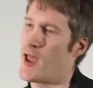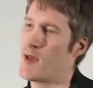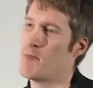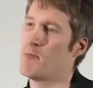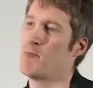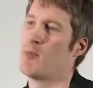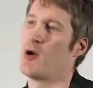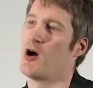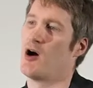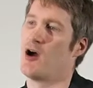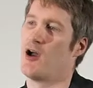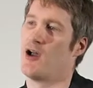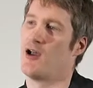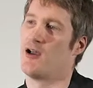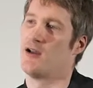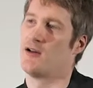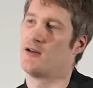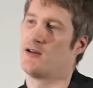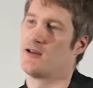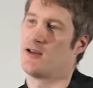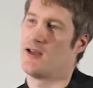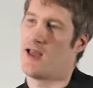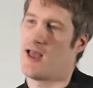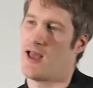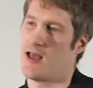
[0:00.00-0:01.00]

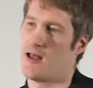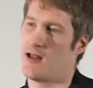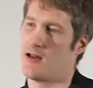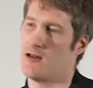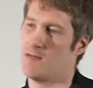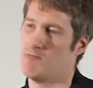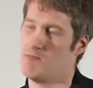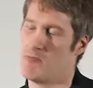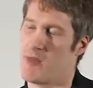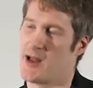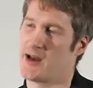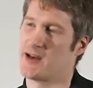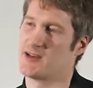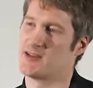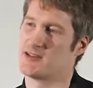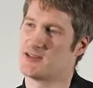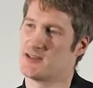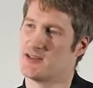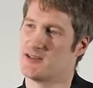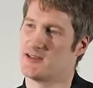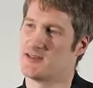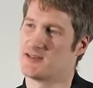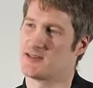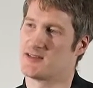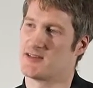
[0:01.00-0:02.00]
empire
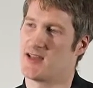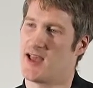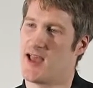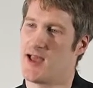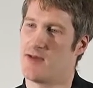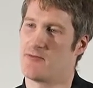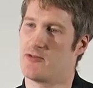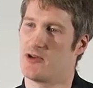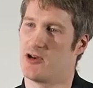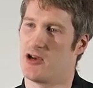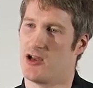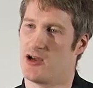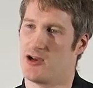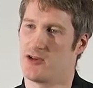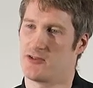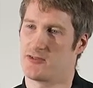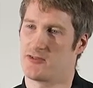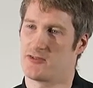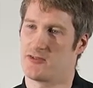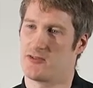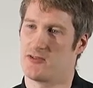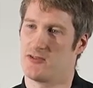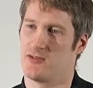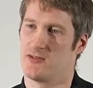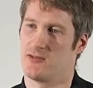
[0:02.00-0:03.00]
manages to ever
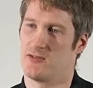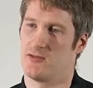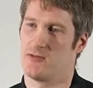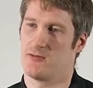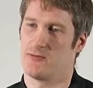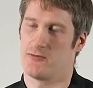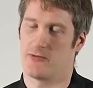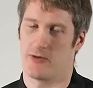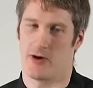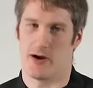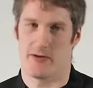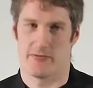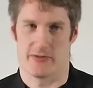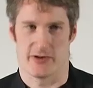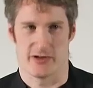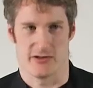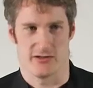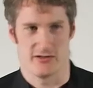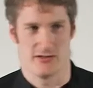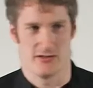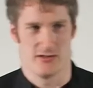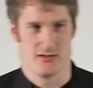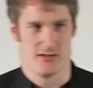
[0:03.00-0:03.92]
last forever.